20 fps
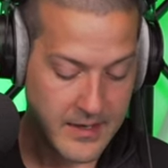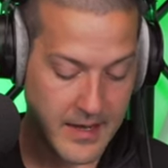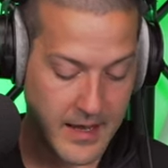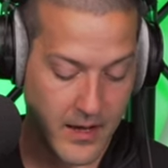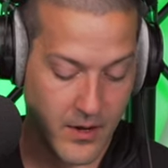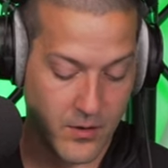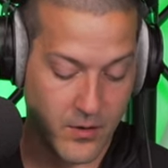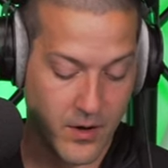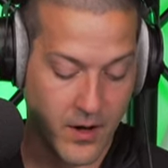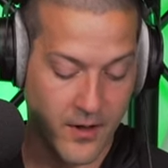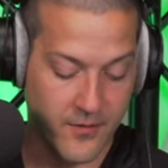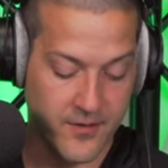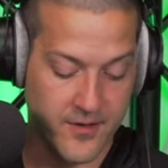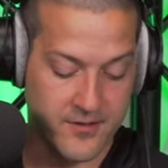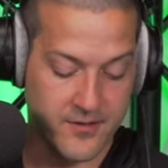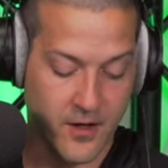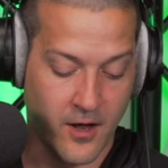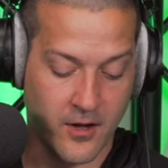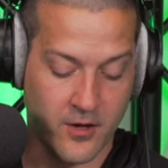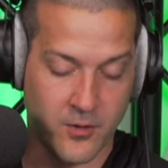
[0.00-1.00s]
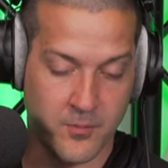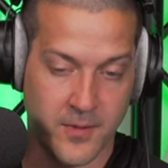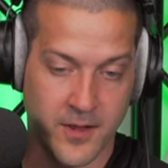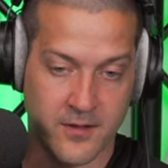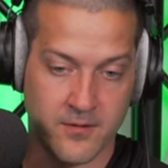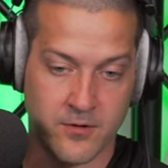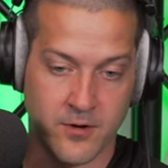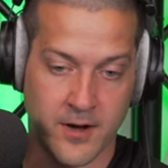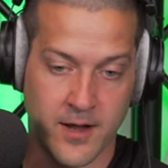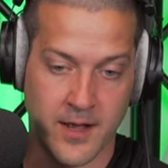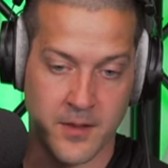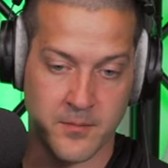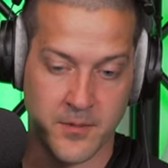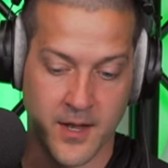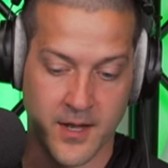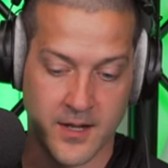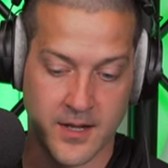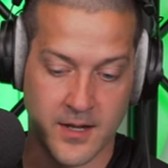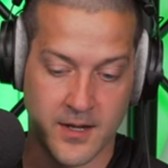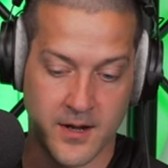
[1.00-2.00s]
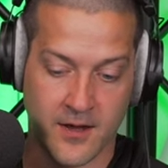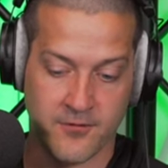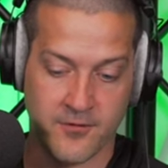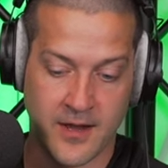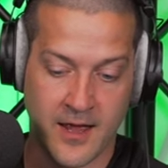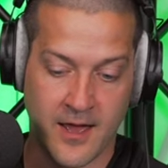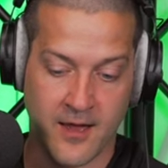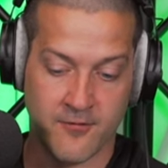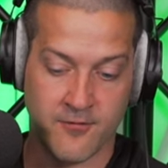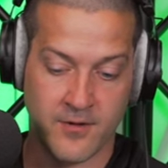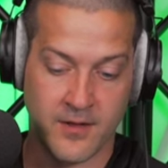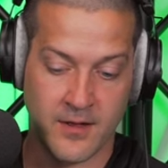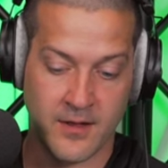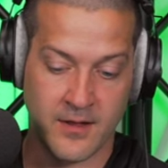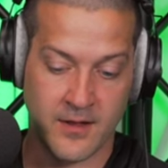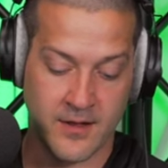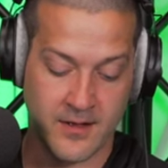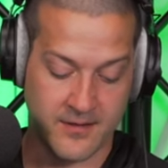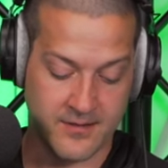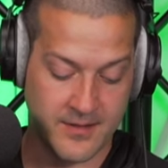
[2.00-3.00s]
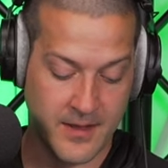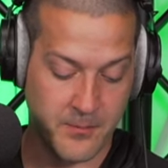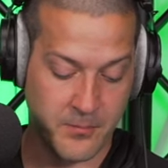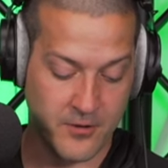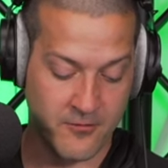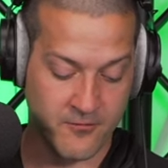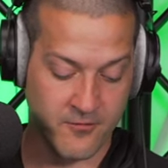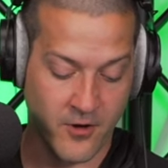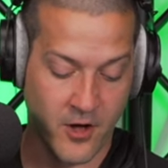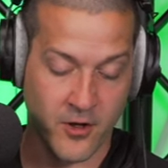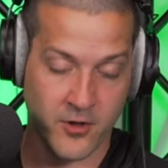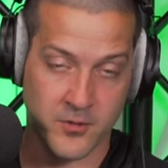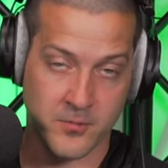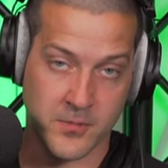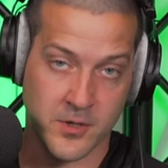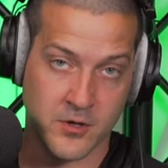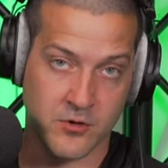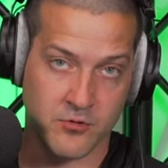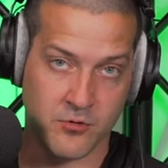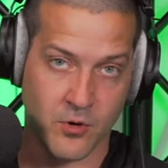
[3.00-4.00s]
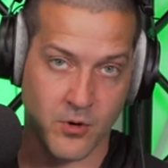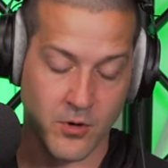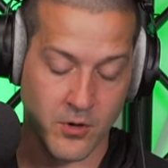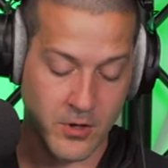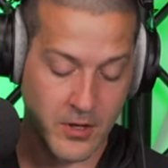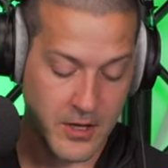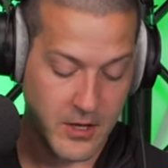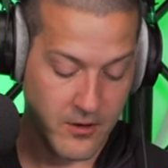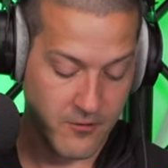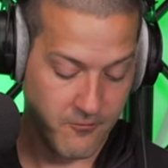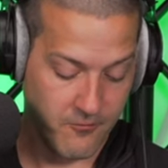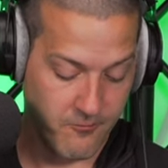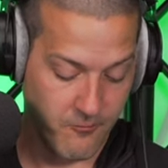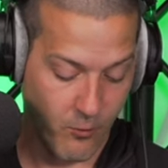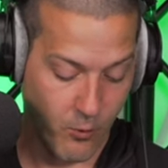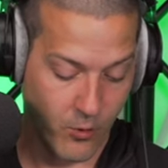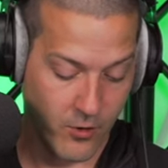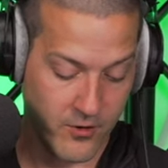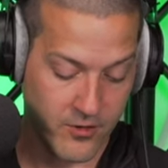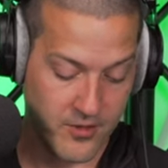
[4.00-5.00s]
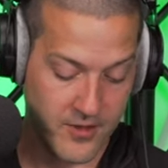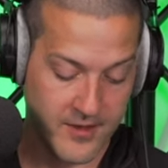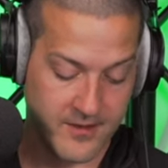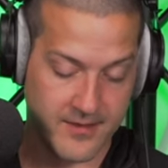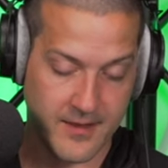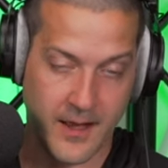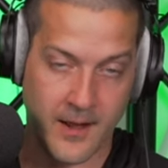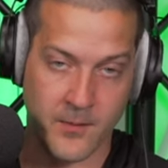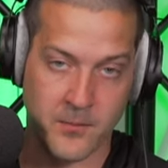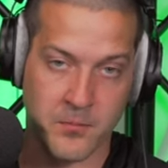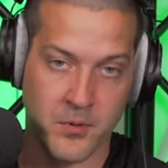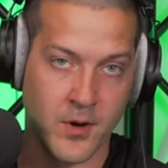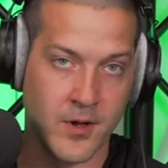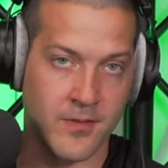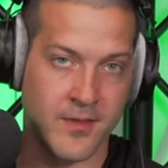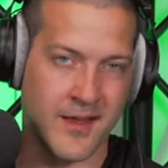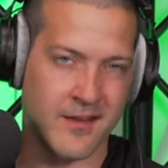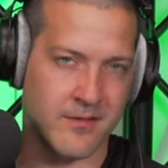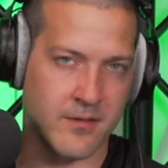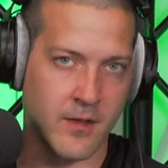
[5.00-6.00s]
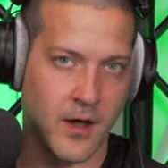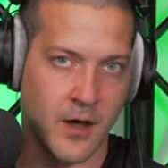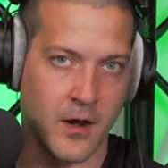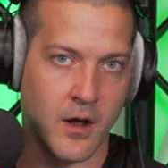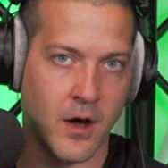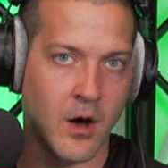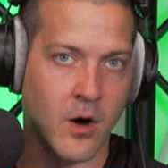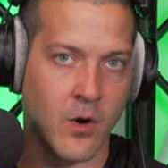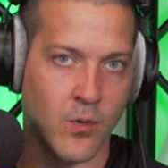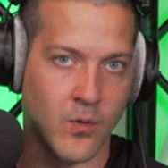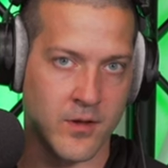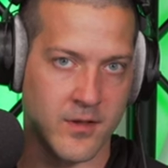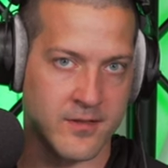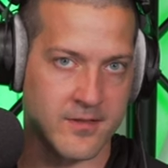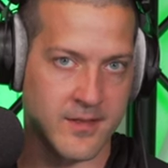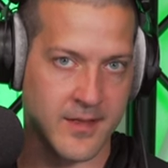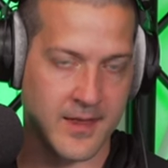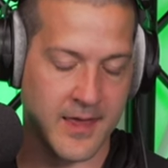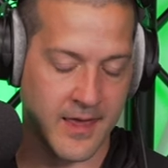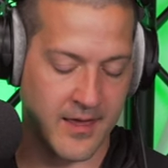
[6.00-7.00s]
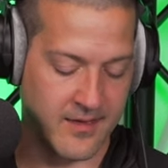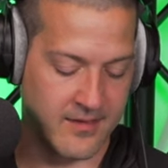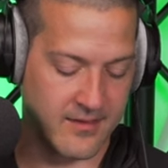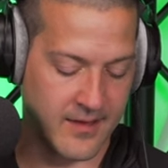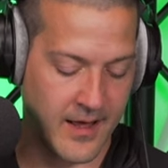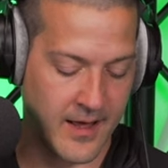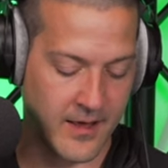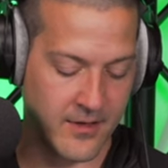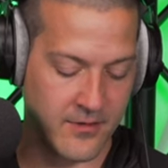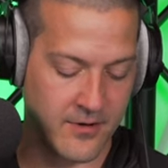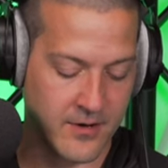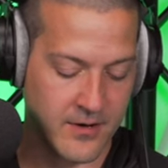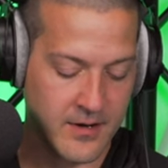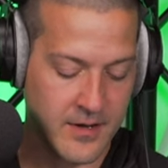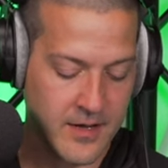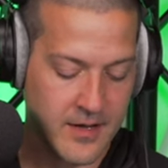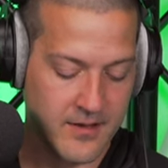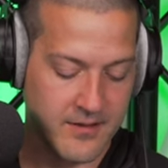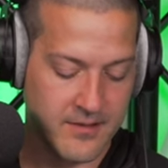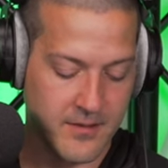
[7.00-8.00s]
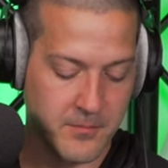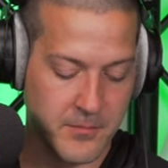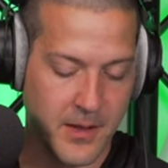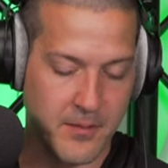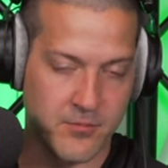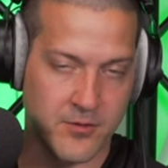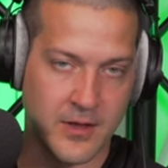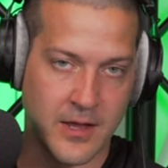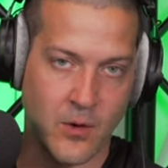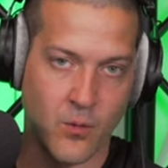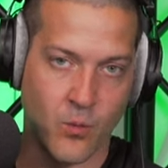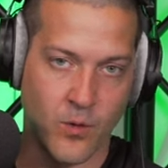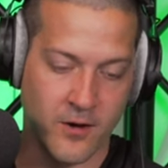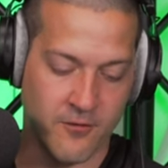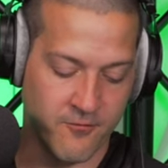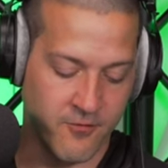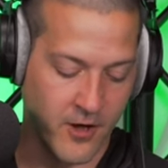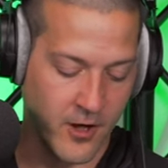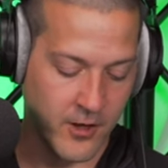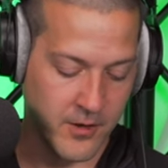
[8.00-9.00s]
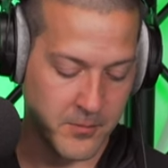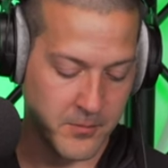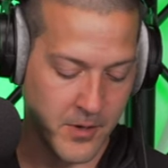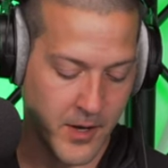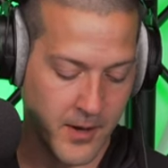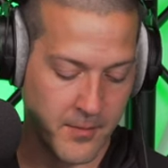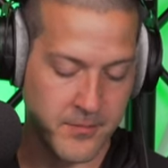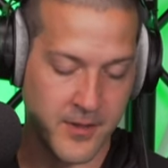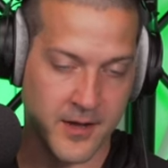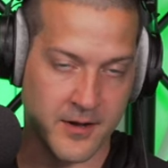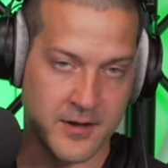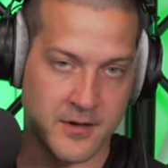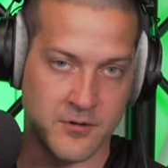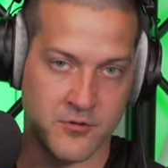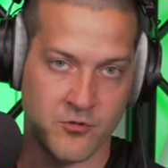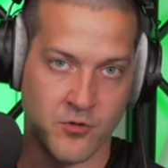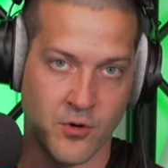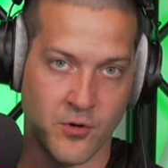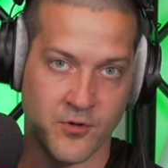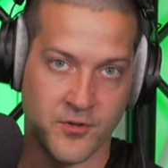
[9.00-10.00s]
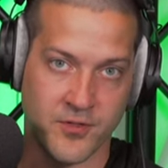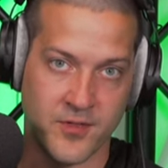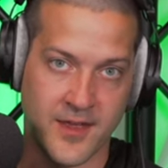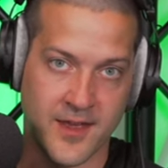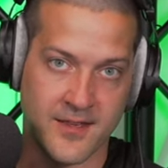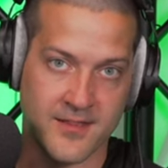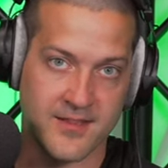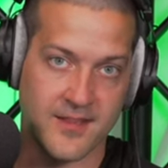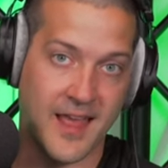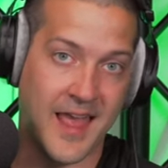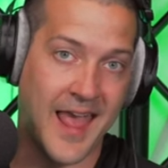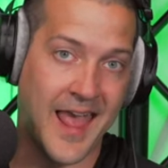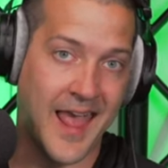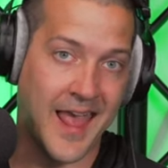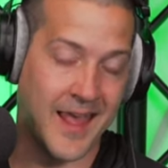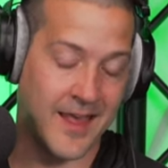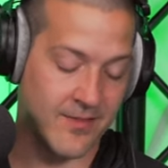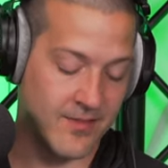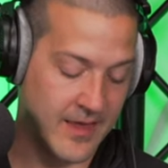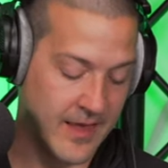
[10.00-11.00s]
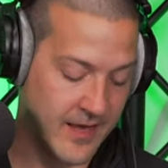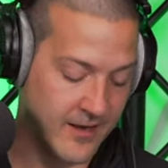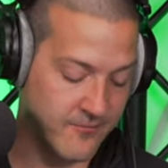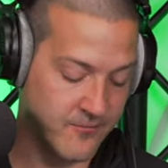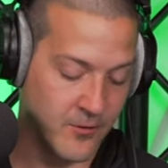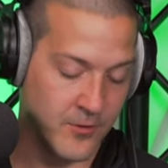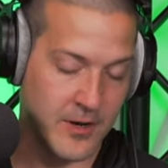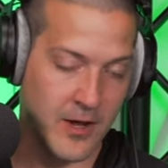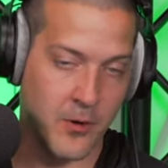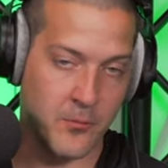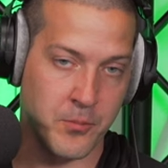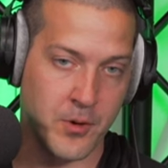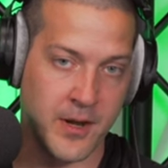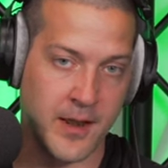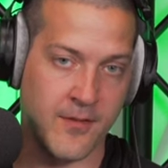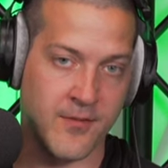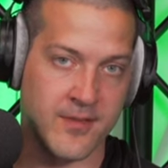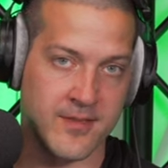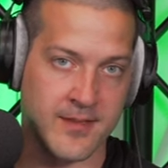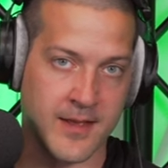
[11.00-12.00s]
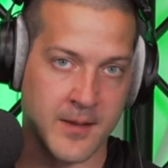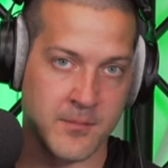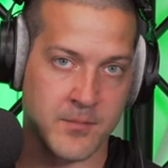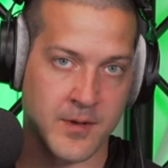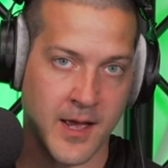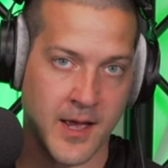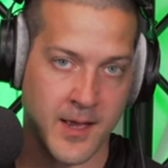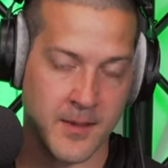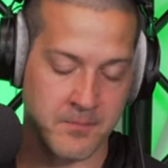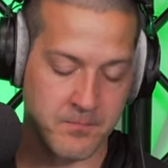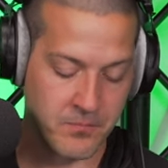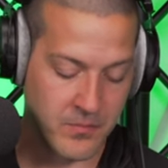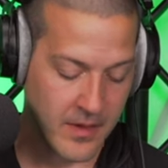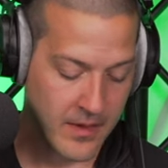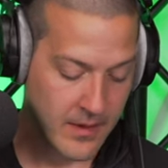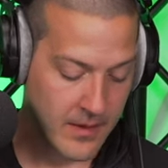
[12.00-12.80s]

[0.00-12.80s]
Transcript: Now, on this audio mixer, I am lucky enough to have a separate volume control for this output. That's not always the case either. Sometimes you get one volume knob that controls this and the headphone output at the same time.